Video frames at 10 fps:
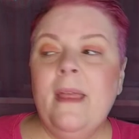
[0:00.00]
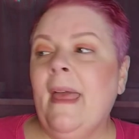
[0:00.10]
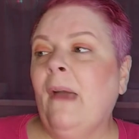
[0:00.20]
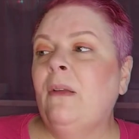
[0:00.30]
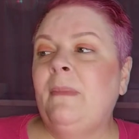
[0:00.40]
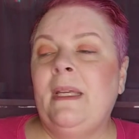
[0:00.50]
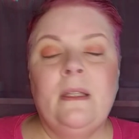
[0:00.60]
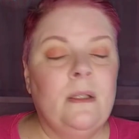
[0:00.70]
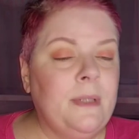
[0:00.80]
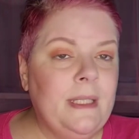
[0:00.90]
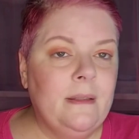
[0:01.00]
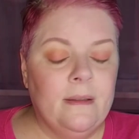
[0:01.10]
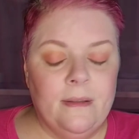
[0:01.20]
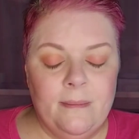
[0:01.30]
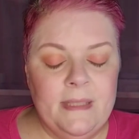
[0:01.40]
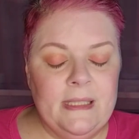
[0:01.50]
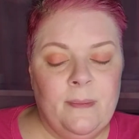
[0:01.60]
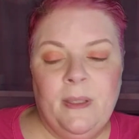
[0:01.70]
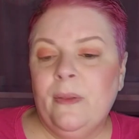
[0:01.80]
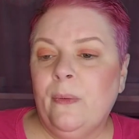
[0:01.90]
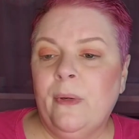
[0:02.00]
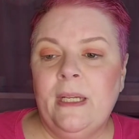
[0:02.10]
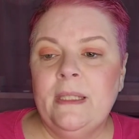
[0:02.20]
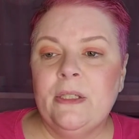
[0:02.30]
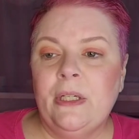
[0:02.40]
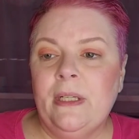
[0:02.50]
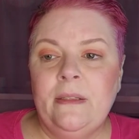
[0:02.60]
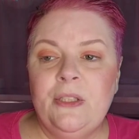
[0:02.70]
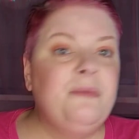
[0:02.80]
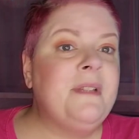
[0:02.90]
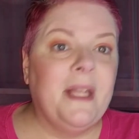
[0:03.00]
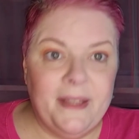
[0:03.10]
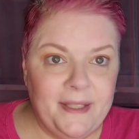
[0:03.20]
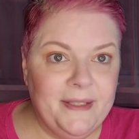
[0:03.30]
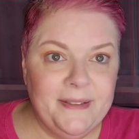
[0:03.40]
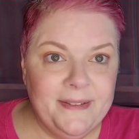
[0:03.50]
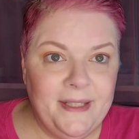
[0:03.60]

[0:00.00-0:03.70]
That would mean the Mississippi authorities could do nothing.